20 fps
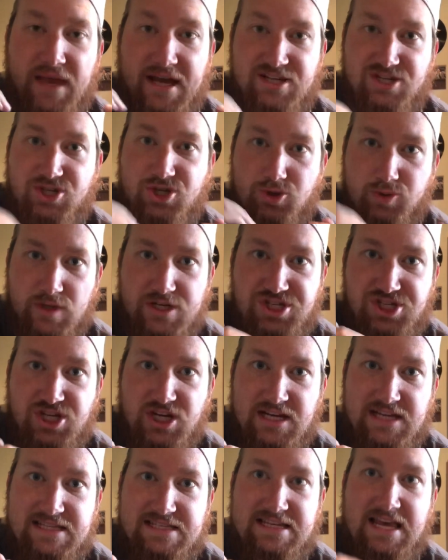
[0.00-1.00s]
As
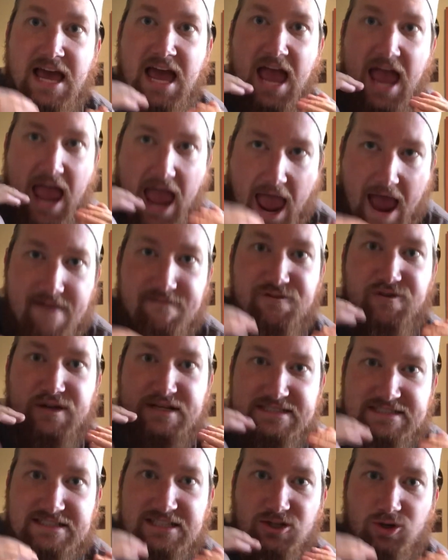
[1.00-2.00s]
Christians,
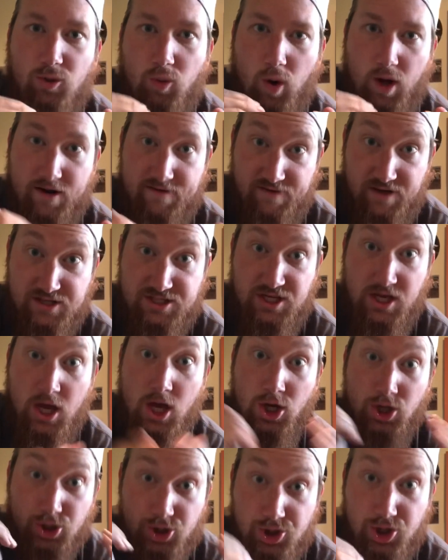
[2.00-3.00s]
every single one of us
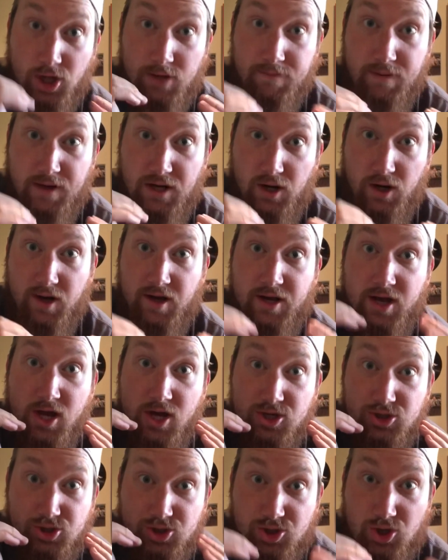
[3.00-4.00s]
should be on
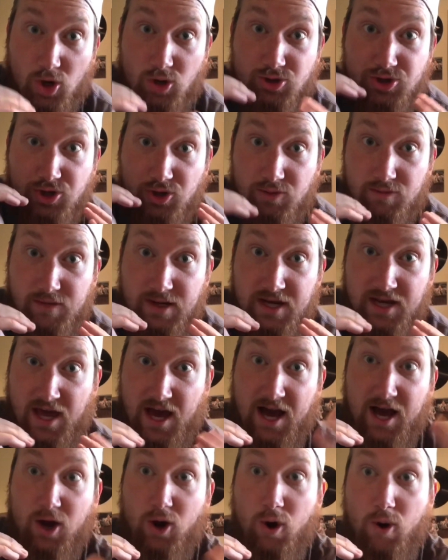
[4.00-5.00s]
social media.
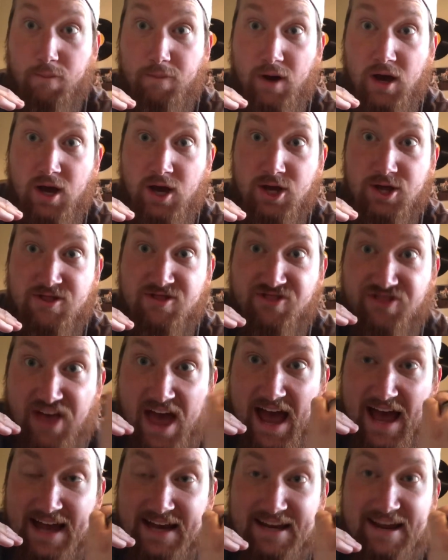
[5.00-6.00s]
I hope
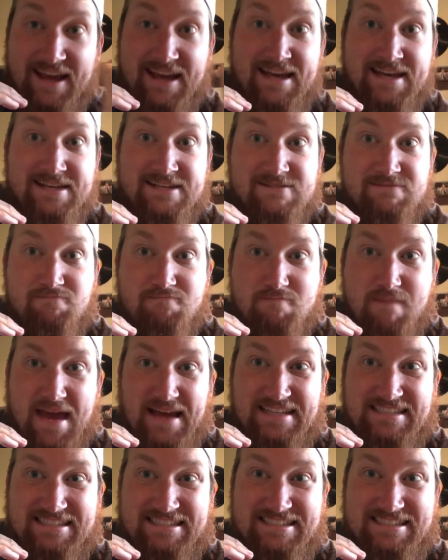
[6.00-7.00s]
that
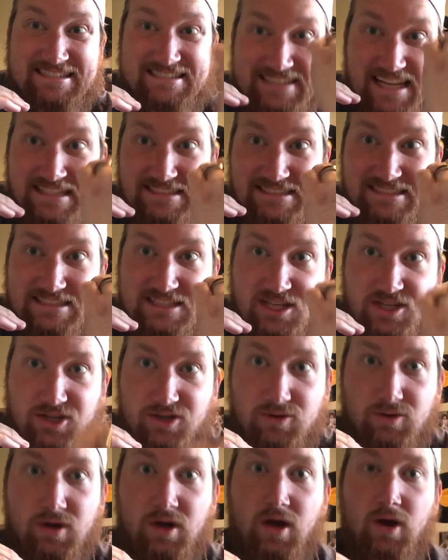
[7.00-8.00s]
makes sense to
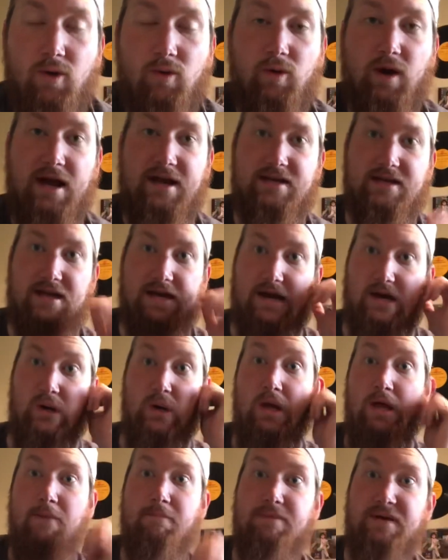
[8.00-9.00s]
you right now.
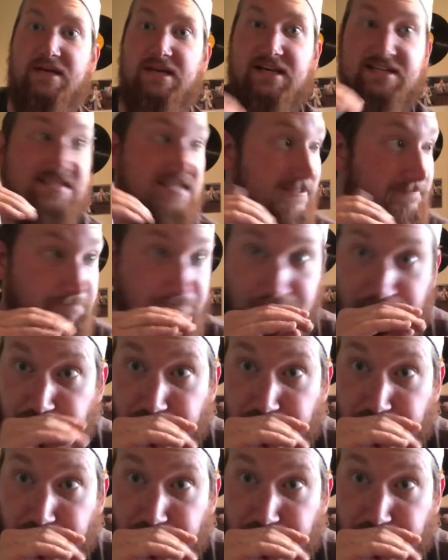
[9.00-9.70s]
Because